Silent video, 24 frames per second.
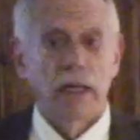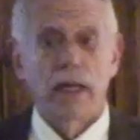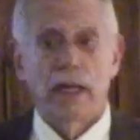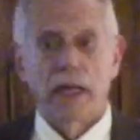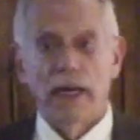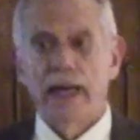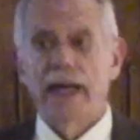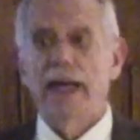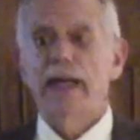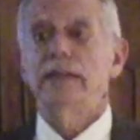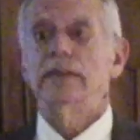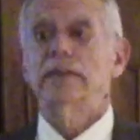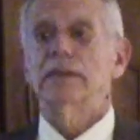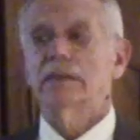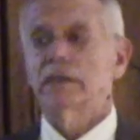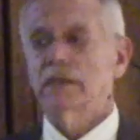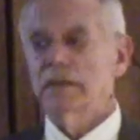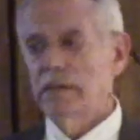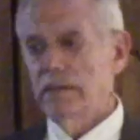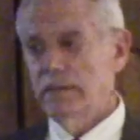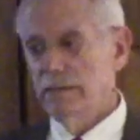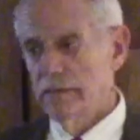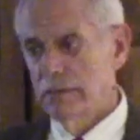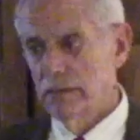and
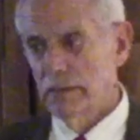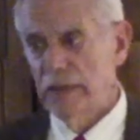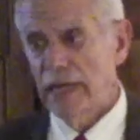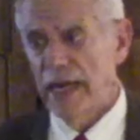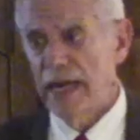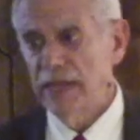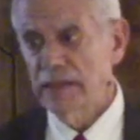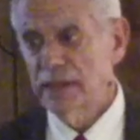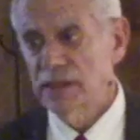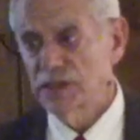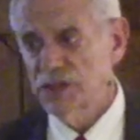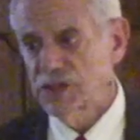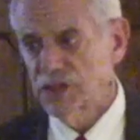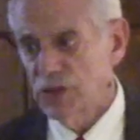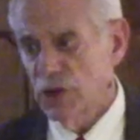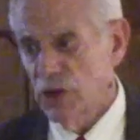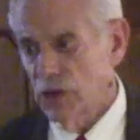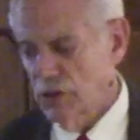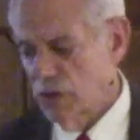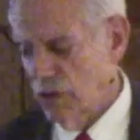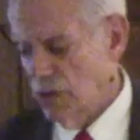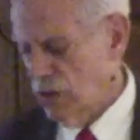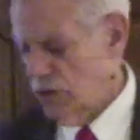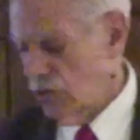had to
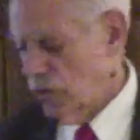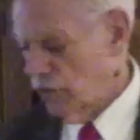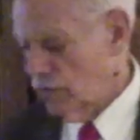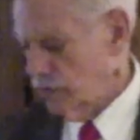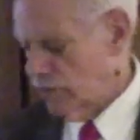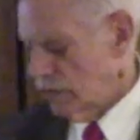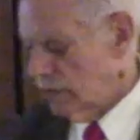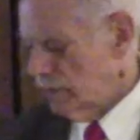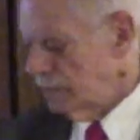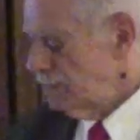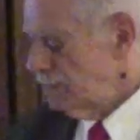start all over.